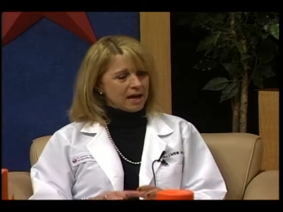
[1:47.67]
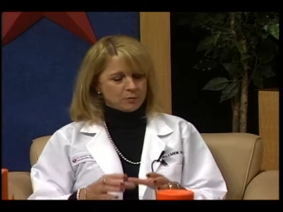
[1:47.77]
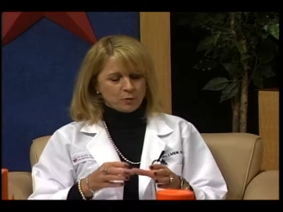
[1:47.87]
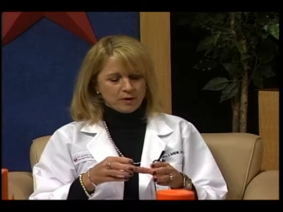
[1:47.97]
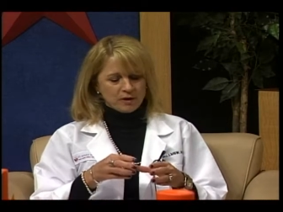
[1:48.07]

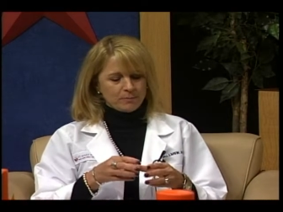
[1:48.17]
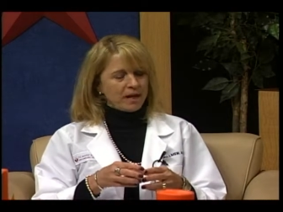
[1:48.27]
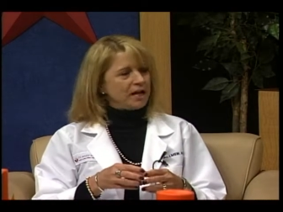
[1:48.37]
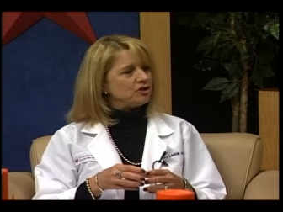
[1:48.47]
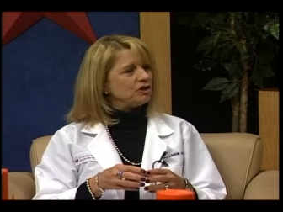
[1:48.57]
and when the
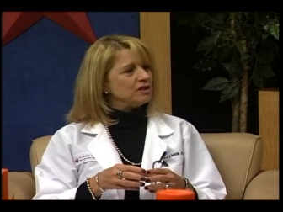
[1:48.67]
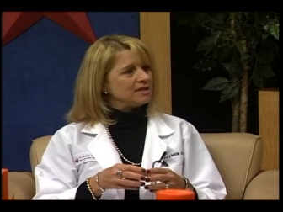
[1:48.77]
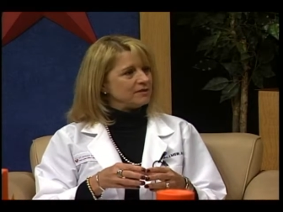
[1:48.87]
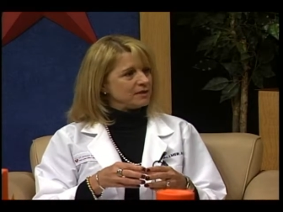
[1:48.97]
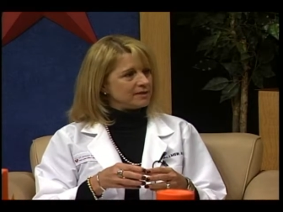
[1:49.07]
patient
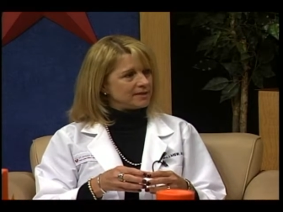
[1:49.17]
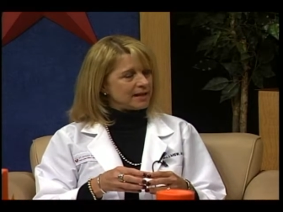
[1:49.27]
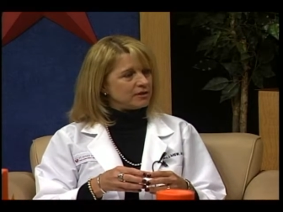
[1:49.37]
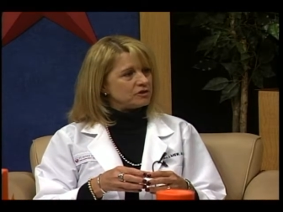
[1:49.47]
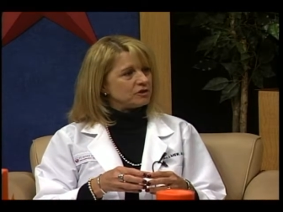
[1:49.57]
is in the
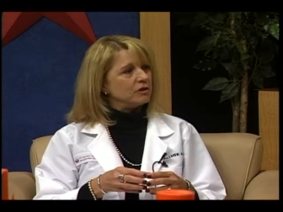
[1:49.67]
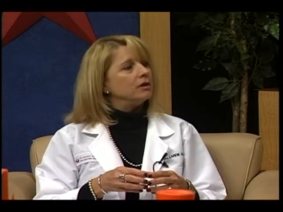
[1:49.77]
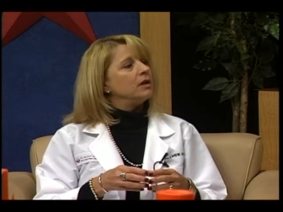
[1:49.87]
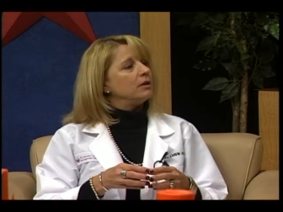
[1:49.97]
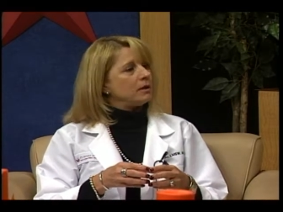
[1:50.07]

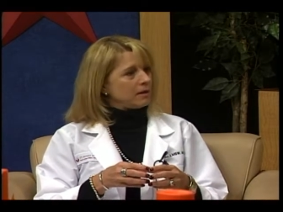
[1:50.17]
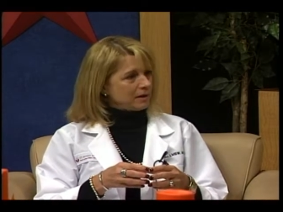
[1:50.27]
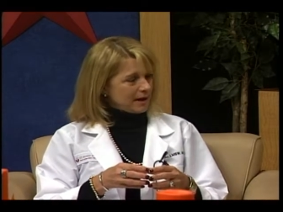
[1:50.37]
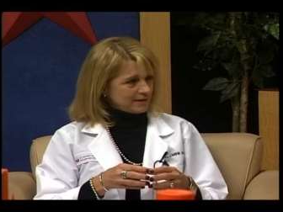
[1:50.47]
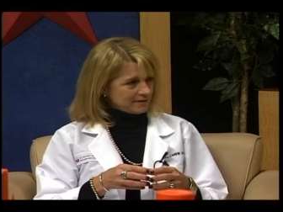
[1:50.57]
center,
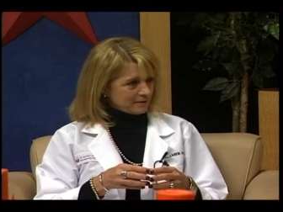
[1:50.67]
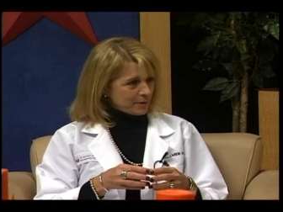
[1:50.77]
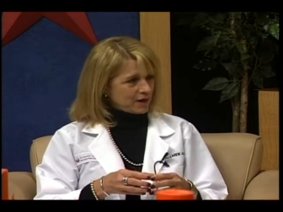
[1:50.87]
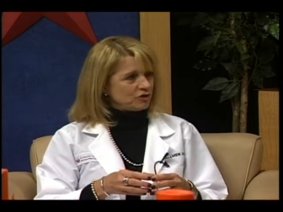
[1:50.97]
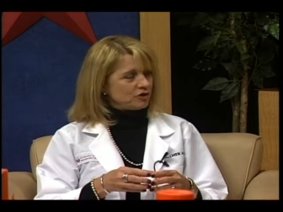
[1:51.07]
as the
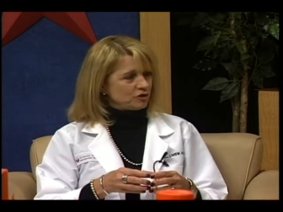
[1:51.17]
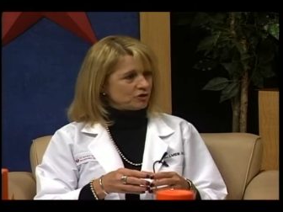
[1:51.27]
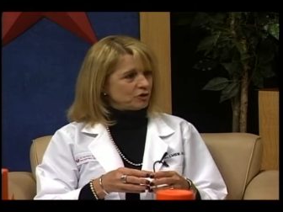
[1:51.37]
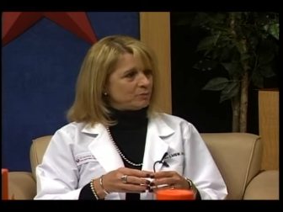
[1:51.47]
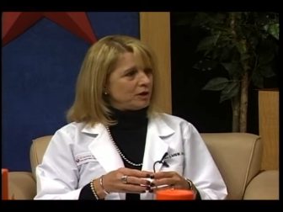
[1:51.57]
patient
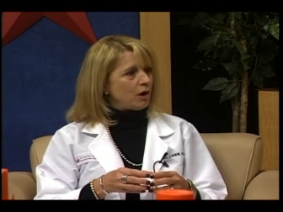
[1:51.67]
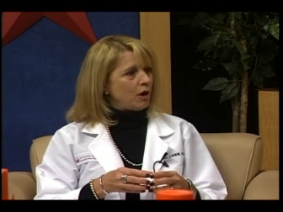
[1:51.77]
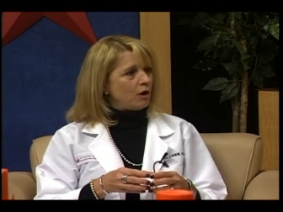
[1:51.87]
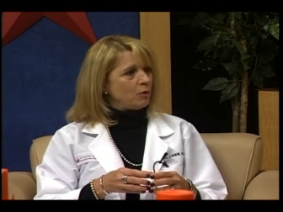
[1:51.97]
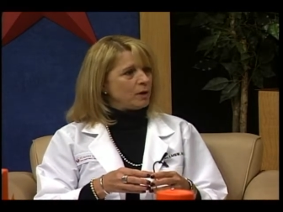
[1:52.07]
should be
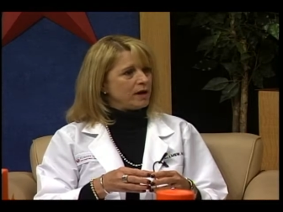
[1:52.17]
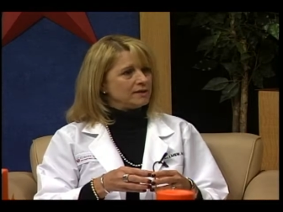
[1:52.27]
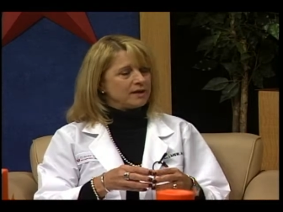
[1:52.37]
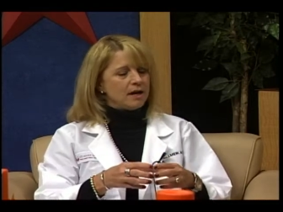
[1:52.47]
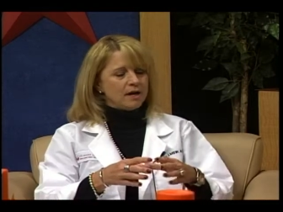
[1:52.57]

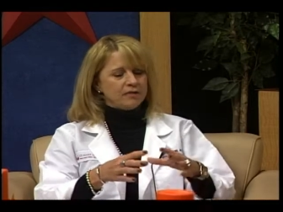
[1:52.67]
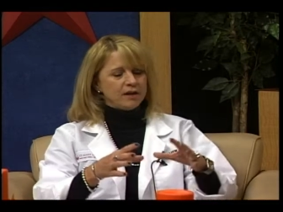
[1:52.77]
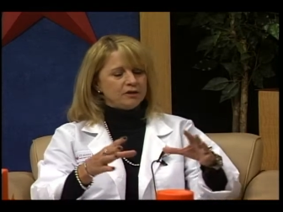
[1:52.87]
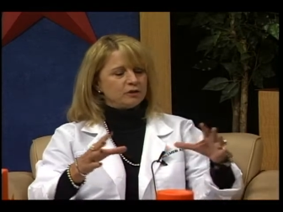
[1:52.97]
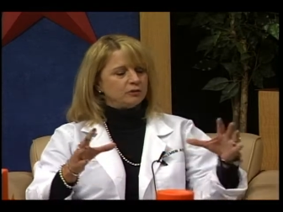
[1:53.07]
always,
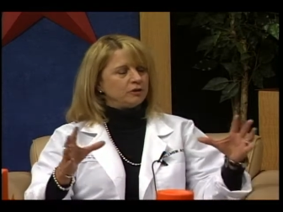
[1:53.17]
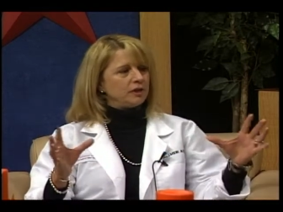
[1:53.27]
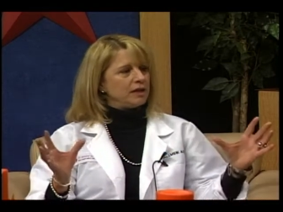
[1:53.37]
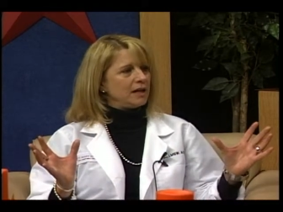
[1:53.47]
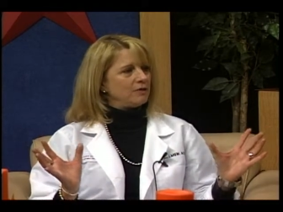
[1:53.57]
then you're
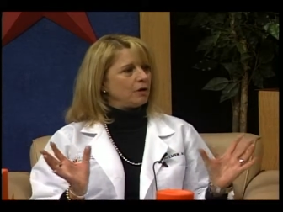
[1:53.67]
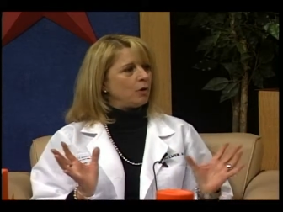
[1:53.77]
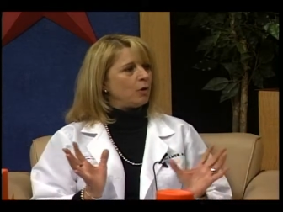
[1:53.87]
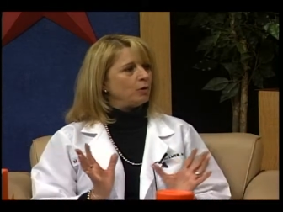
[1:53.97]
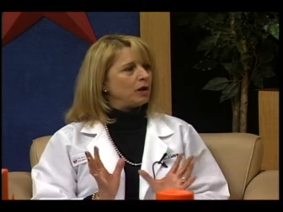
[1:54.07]
looking at the
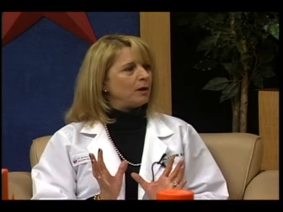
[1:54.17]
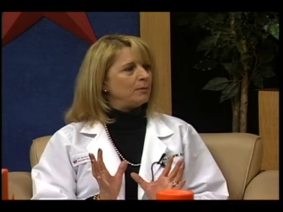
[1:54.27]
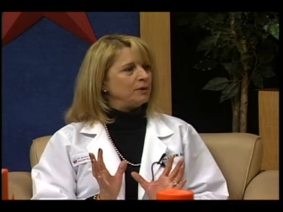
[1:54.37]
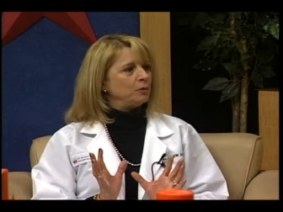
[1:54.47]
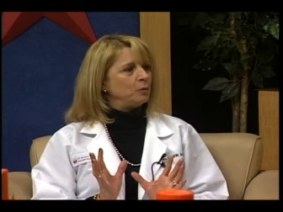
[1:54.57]
whole
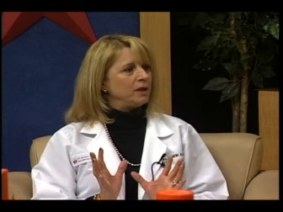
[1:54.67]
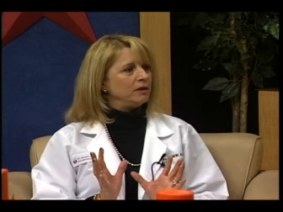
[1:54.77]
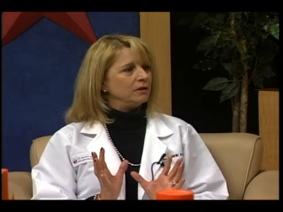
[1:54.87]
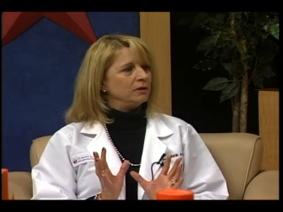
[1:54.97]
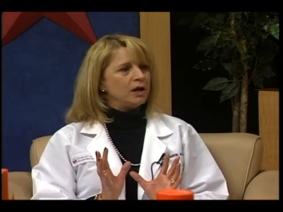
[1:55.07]
hub and the
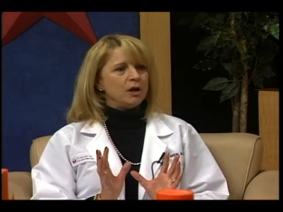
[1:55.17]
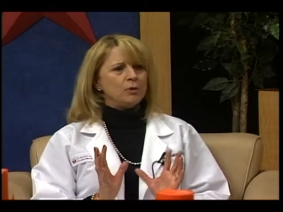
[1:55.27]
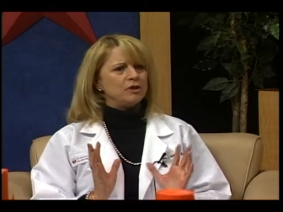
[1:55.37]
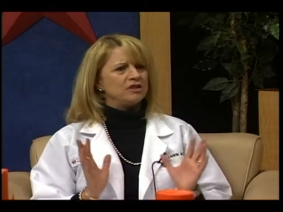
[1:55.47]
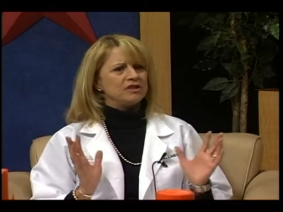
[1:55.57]
wheel,
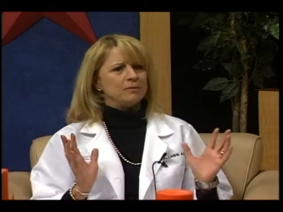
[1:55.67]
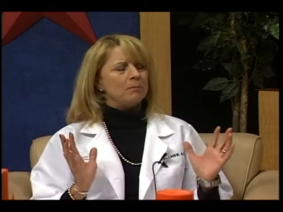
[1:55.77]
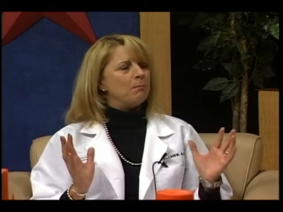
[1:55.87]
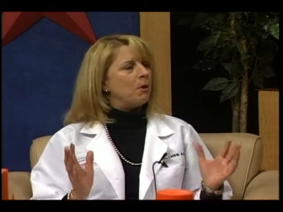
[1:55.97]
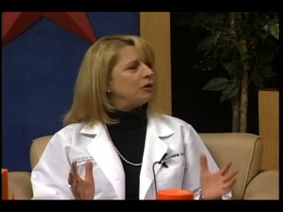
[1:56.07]
which is a
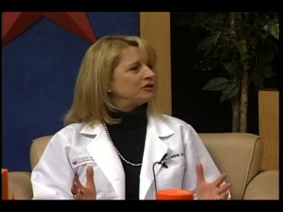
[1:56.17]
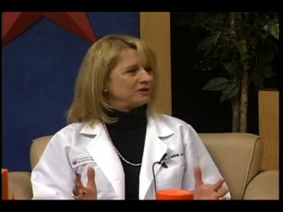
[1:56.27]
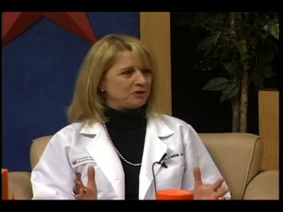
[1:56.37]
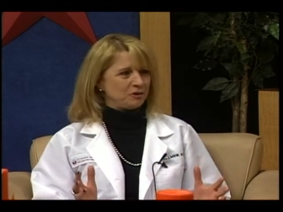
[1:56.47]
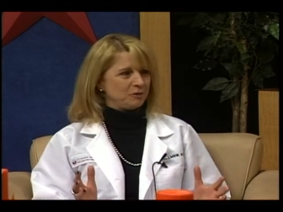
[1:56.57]

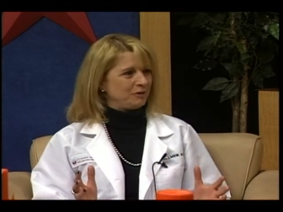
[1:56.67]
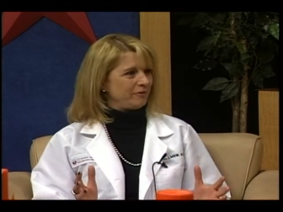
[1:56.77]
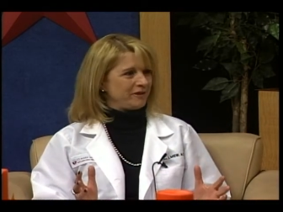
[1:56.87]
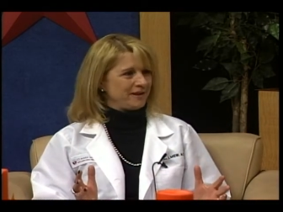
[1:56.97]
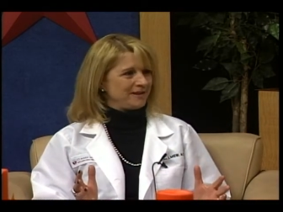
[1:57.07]
multitude
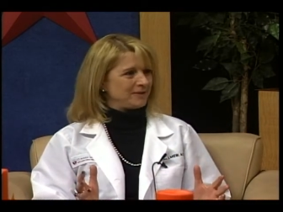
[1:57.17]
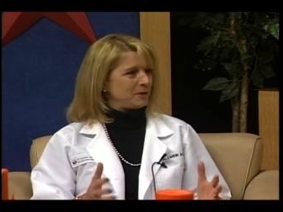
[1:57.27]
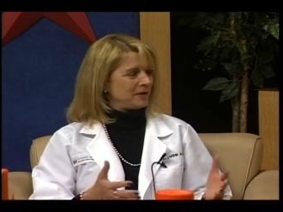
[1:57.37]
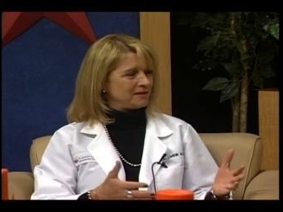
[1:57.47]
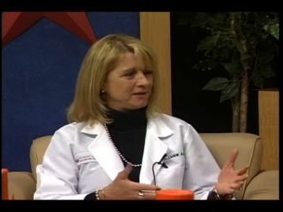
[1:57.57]
of things,
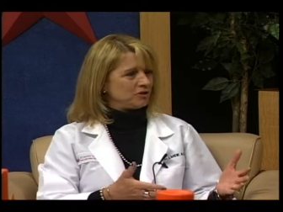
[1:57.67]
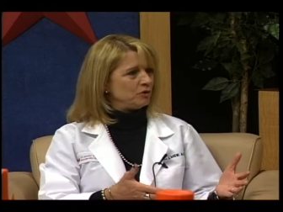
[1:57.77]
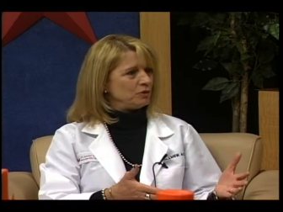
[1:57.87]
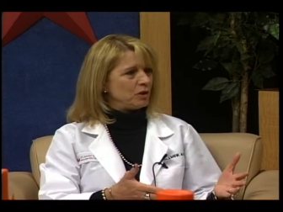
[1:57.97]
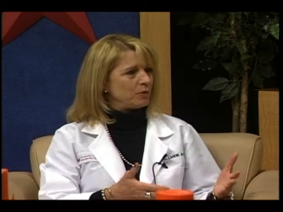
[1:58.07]
because as
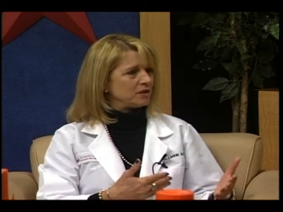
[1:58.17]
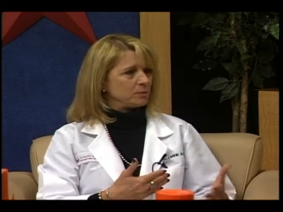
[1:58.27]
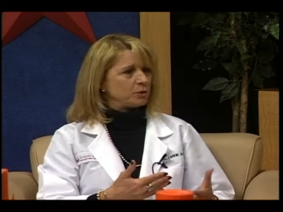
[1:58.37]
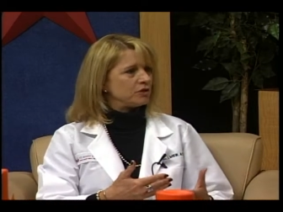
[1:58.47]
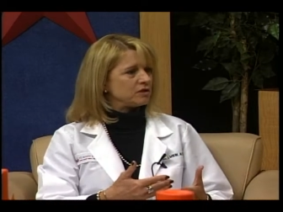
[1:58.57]
you know, as
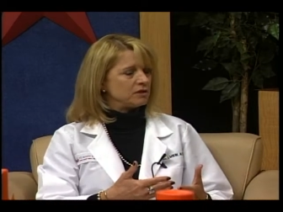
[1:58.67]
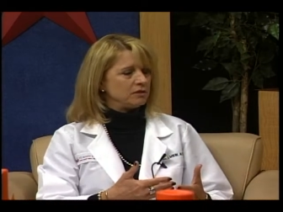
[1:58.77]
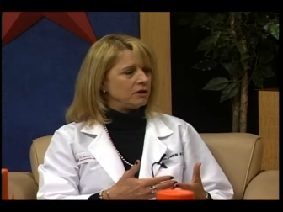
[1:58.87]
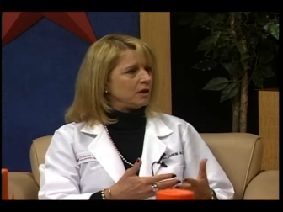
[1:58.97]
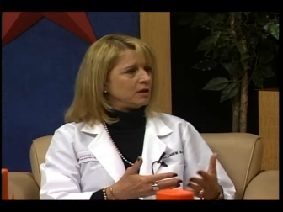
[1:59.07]
a
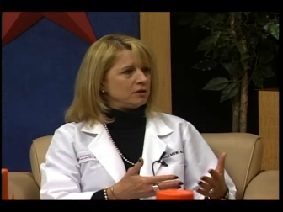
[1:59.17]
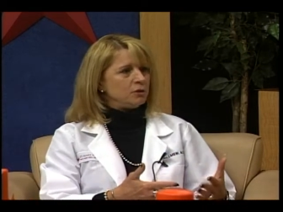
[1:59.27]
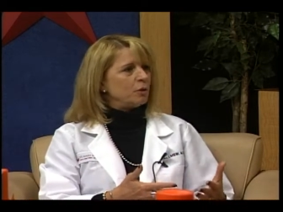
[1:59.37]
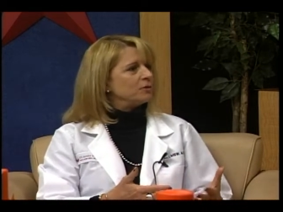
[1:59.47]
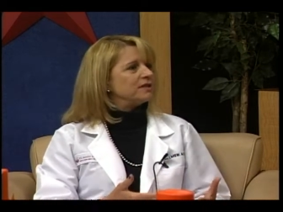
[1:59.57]
person,
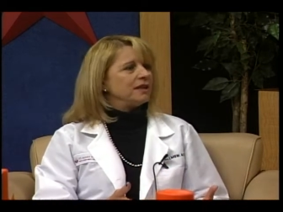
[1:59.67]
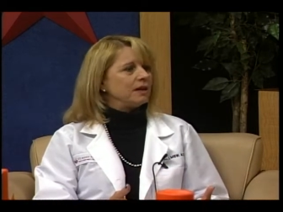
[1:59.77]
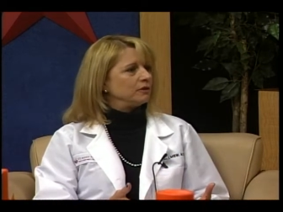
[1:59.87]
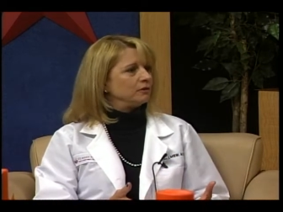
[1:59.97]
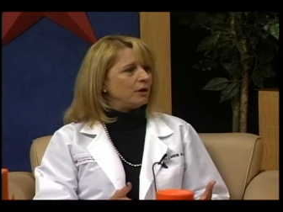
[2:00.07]
you don't
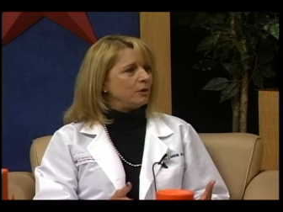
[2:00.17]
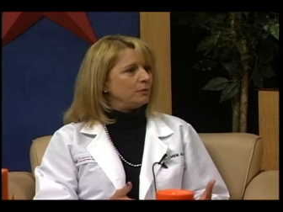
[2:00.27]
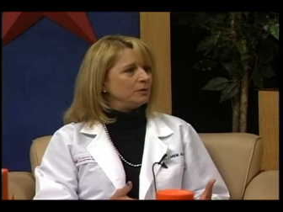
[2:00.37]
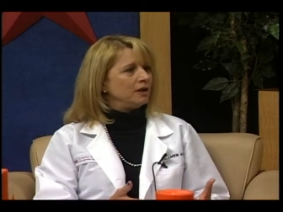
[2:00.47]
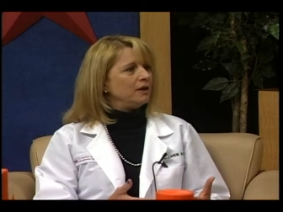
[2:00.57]
stand
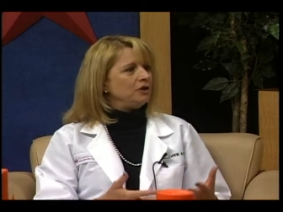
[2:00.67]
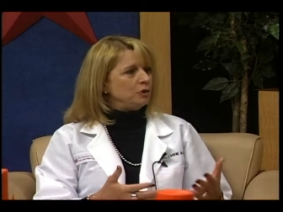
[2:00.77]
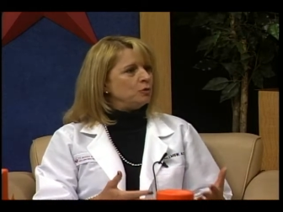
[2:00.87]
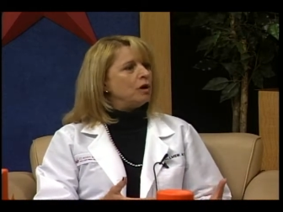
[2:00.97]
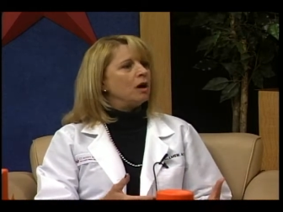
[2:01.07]
alone.
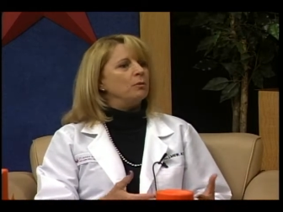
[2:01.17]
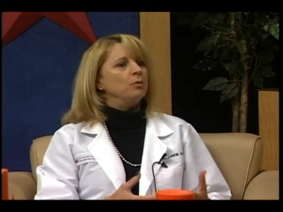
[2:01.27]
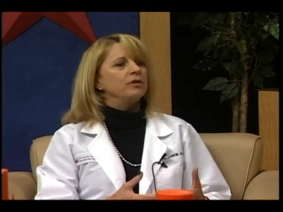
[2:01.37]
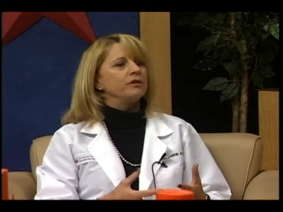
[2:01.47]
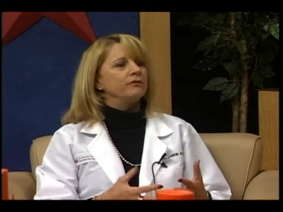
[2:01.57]
You
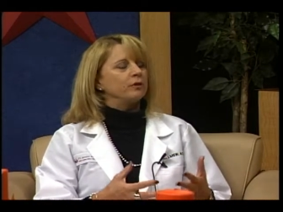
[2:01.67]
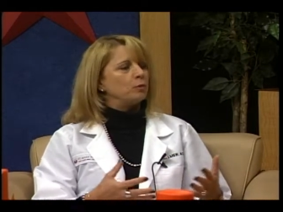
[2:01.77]
come with a